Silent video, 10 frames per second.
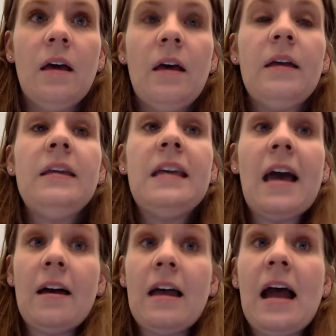
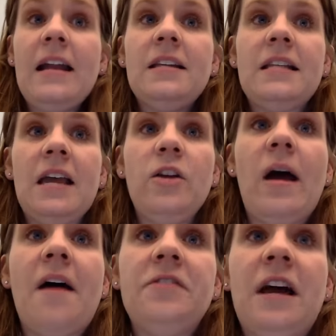yeah, Heidi's saying you
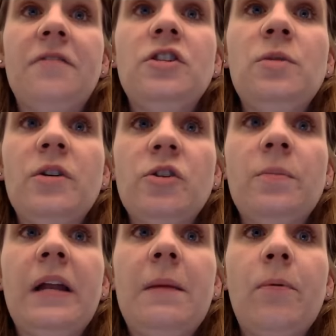have to have 200
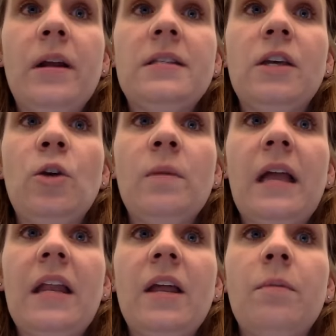plenty points
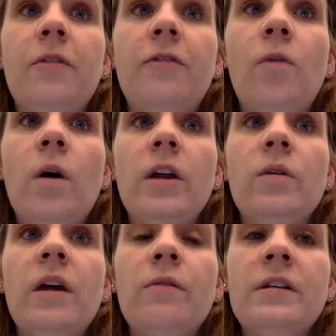accumulated before you
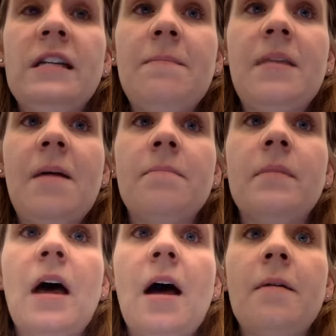can redeem them.
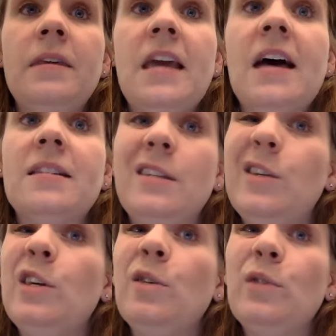Uh, yes, you
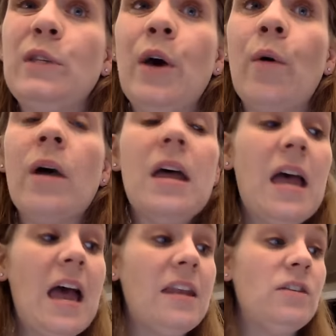do. So
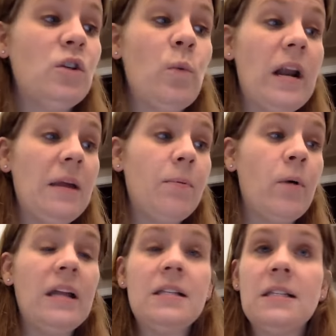at 20
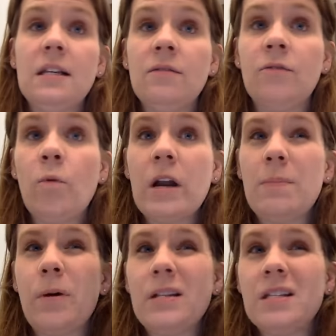points and 40
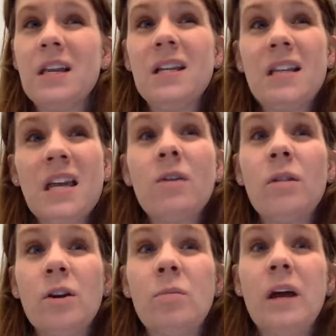points, it's going to take you a
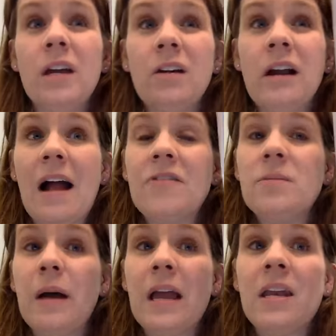little bit. You're going to have to
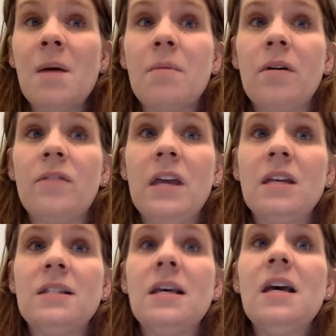buy a number of
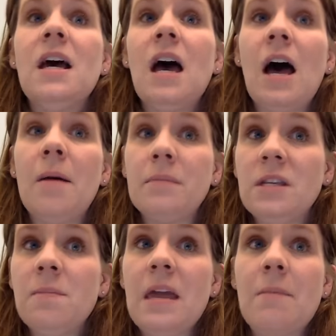these um, to
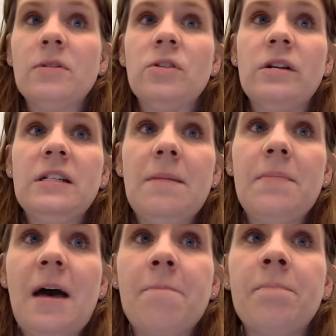be able to redeem
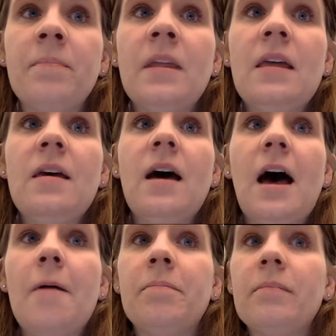them.
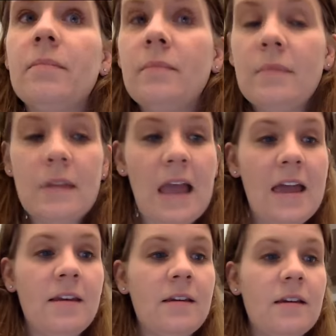Um,
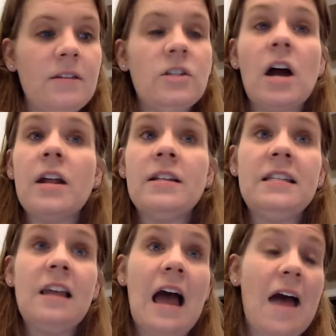and Donna,
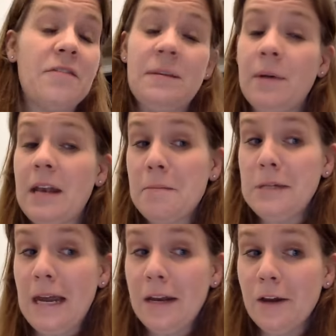I have someone named
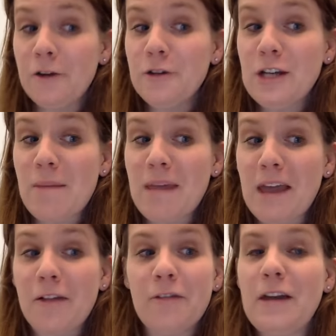Dana who's chiming in
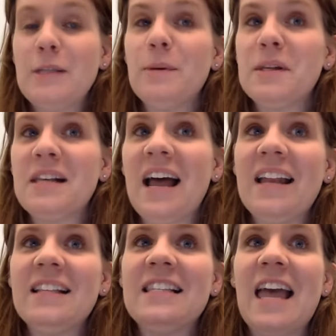on the Facebook side
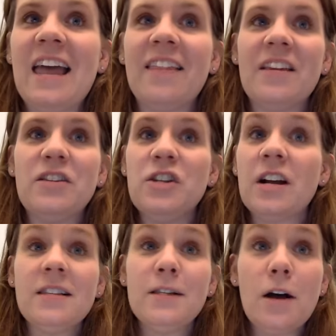and saying that
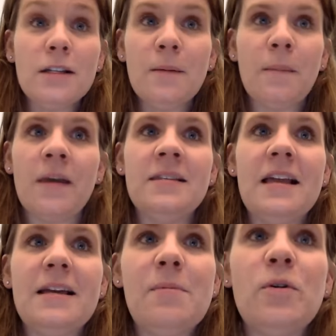Schnucks is awesome because they
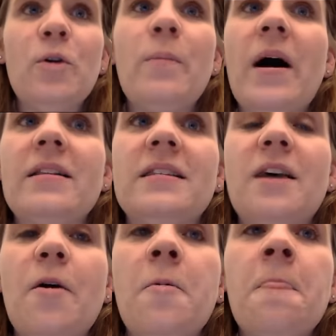double coupons.
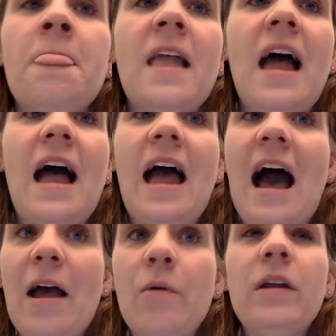So
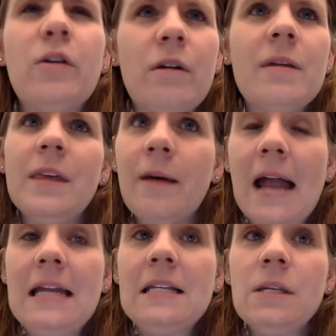I, I, would agree with you.
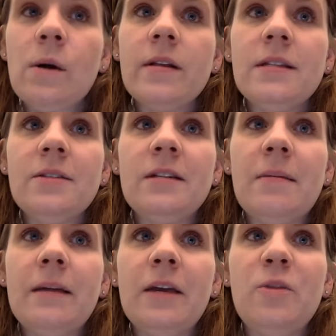Any store that's still
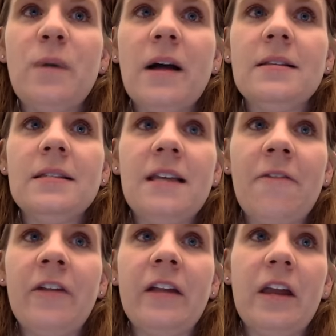doubling coupons
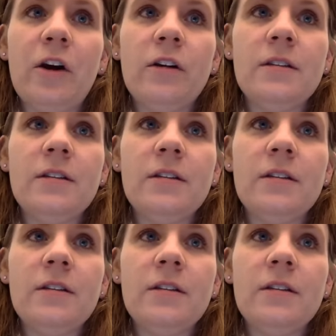definitely earns a